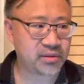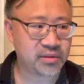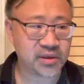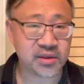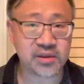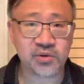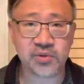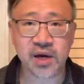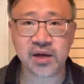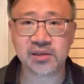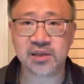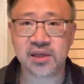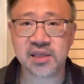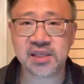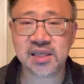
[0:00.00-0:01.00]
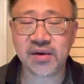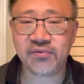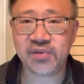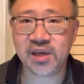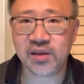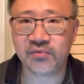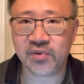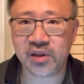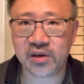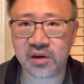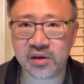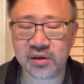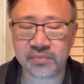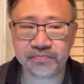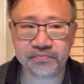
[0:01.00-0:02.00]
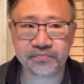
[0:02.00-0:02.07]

the 2017 vintage.